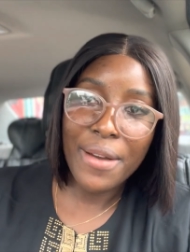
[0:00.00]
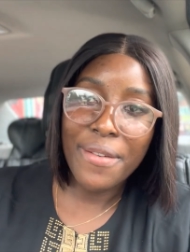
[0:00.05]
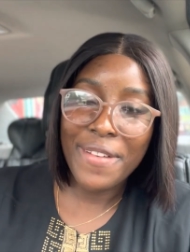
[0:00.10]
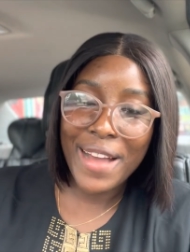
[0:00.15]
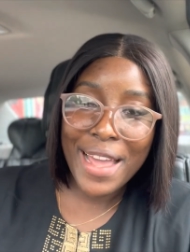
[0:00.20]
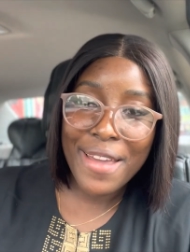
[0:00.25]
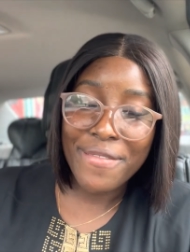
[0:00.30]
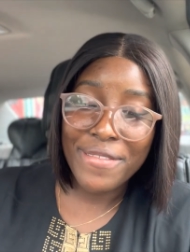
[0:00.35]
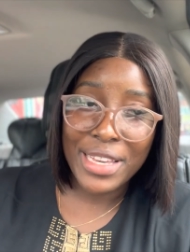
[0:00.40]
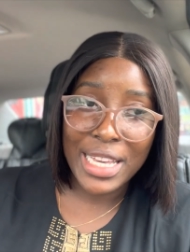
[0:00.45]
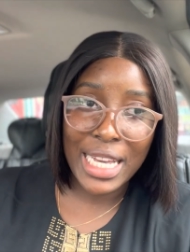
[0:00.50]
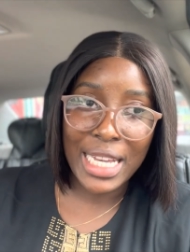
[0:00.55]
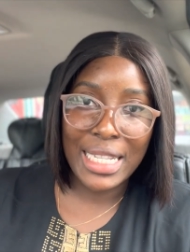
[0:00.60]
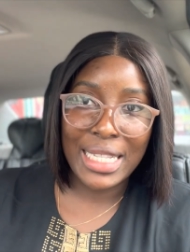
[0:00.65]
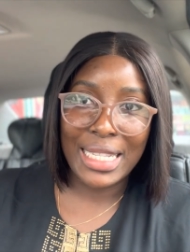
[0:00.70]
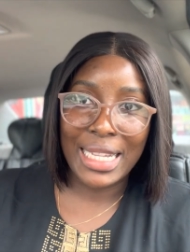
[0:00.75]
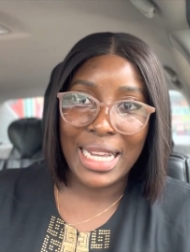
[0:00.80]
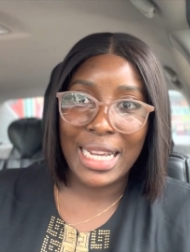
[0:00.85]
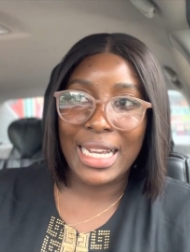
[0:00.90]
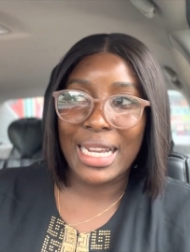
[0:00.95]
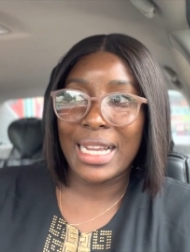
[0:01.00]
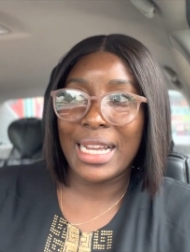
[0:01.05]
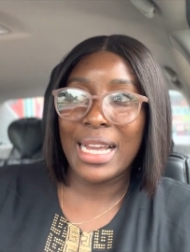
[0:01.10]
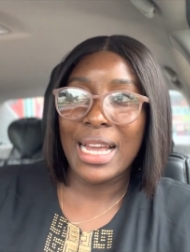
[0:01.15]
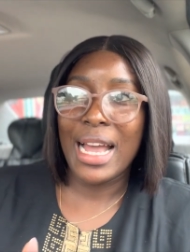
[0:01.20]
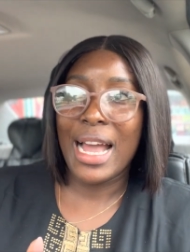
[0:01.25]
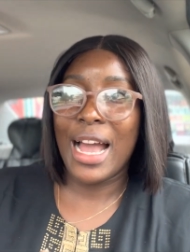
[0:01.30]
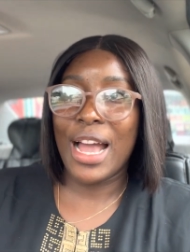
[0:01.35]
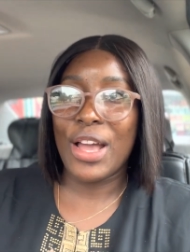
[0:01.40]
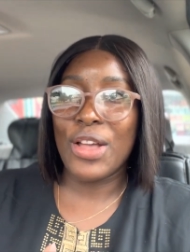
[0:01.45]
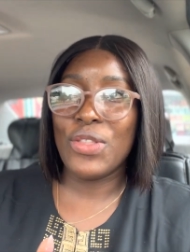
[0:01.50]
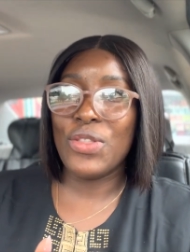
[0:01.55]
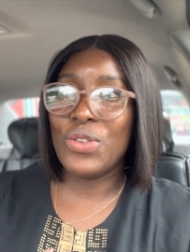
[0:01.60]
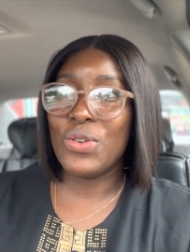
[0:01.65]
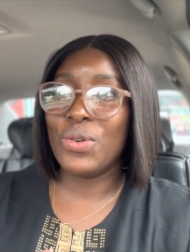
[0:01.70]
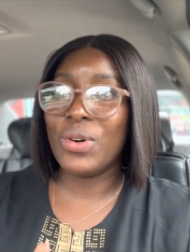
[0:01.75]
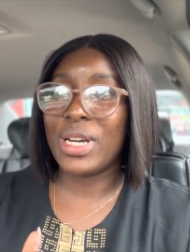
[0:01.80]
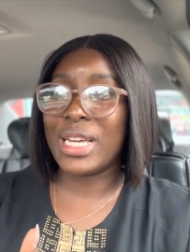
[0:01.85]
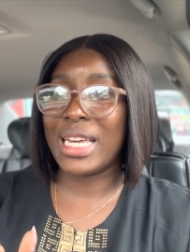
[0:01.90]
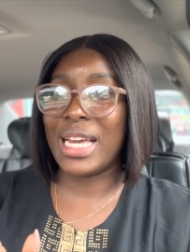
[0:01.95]
five years like I
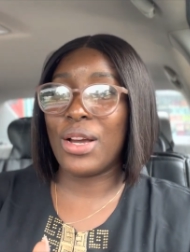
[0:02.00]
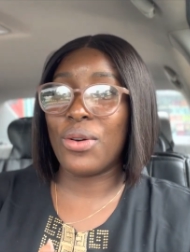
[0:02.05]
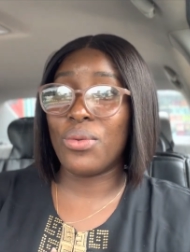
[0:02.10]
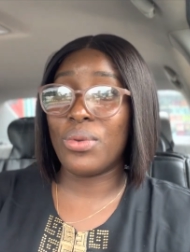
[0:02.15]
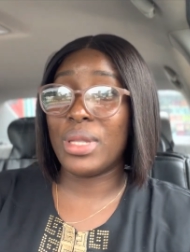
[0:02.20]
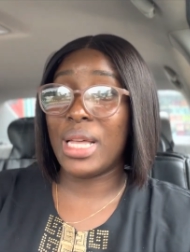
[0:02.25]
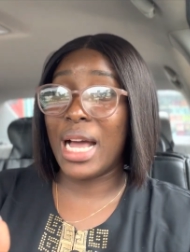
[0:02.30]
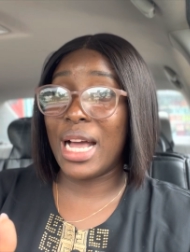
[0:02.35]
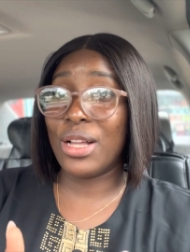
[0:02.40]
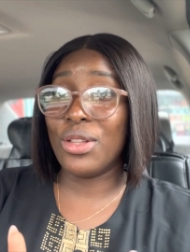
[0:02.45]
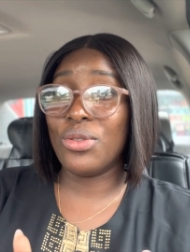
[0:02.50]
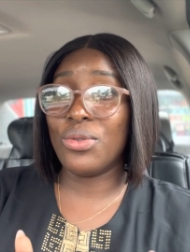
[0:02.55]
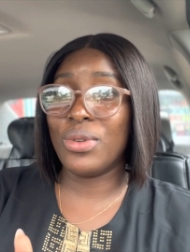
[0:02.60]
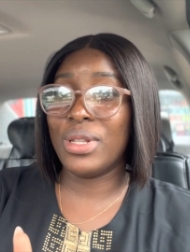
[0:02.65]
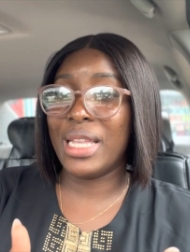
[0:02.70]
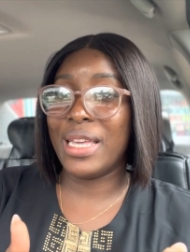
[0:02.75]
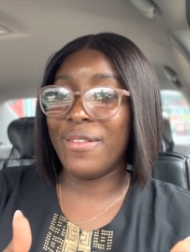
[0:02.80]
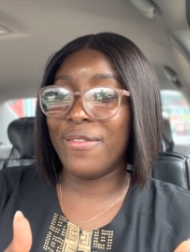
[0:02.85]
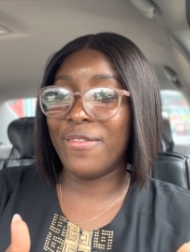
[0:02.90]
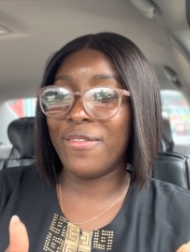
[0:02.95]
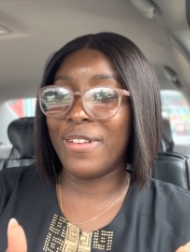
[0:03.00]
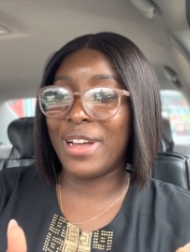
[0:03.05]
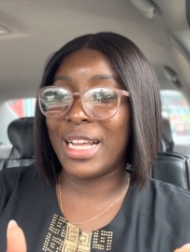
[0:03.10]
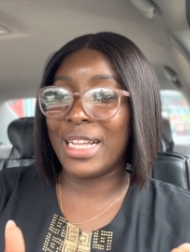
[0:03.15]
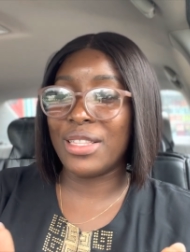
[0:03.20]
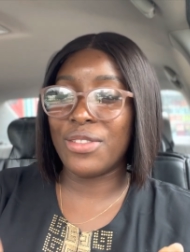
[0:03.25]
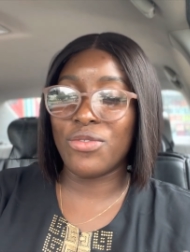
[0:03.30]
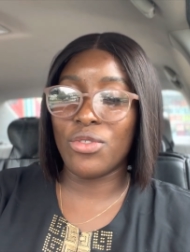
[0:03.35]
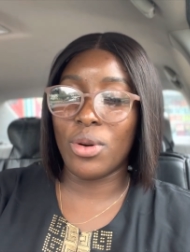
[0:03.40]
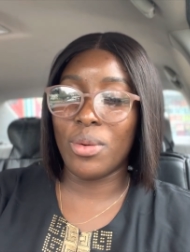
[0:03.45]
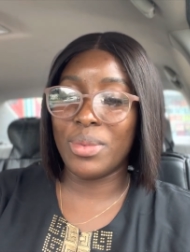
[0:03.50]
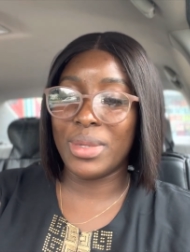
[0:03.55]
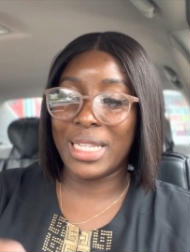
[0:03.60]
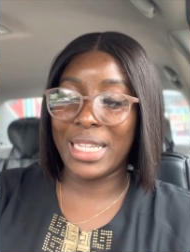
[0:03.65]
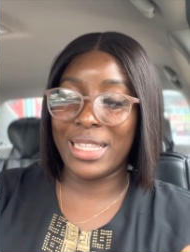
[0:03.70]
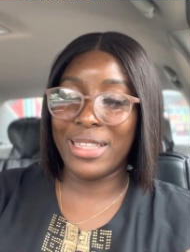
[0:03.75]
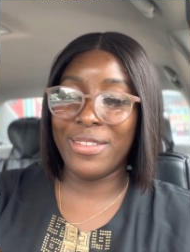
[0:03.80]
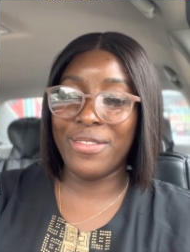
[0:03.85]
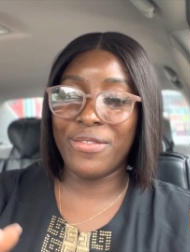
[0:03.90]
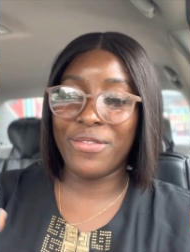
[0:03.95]
knew okay I could handle infants from
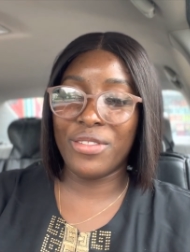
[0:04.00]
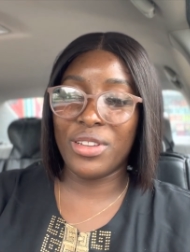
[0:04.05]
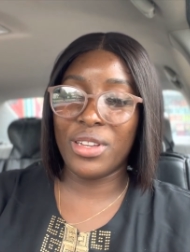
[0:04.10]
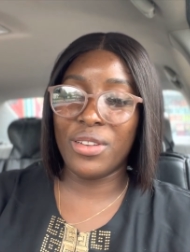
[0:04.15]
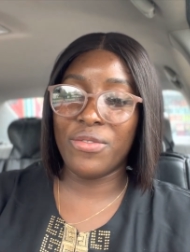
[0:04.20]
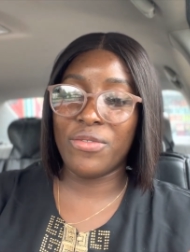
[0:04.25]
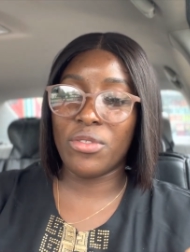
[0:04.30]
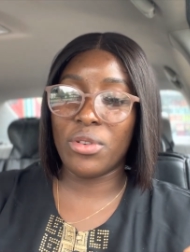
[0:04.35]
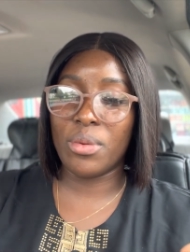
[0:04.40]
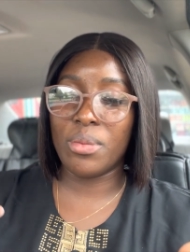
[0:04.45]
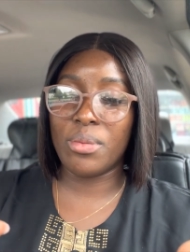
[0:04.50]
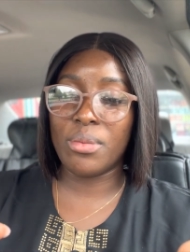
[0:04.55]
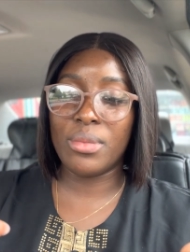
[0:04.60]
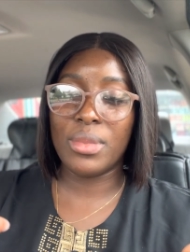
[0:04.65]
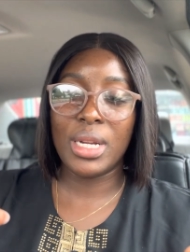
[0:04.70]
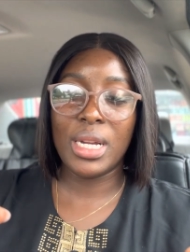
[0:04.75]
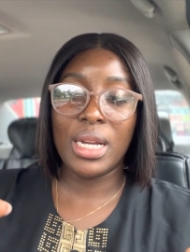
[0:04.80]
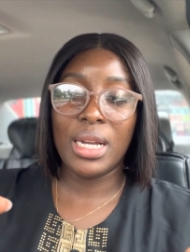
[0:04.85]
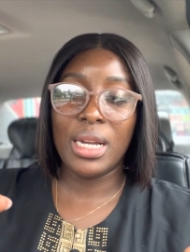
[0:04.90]
delivery, from